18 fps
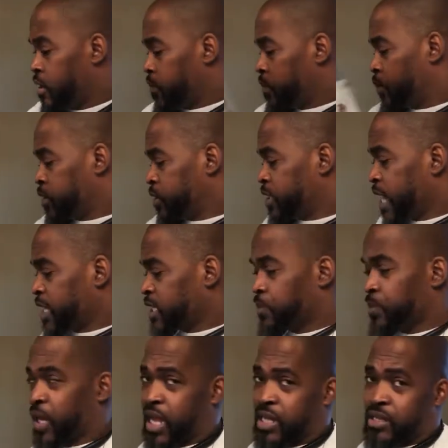protection
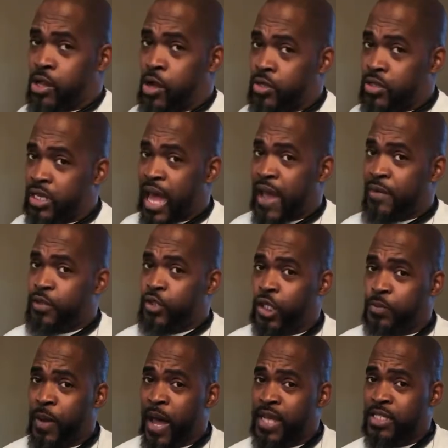plan, close the life
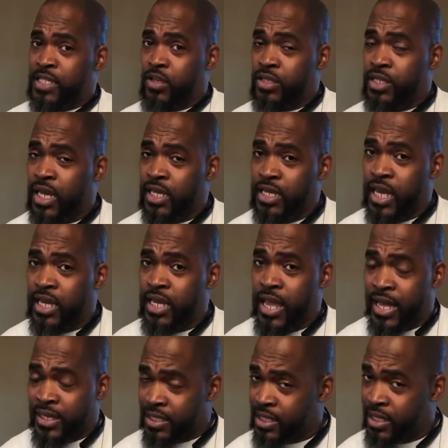insurance policy on a young lady
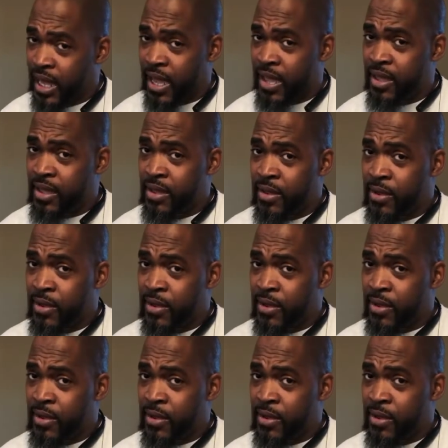yesterday.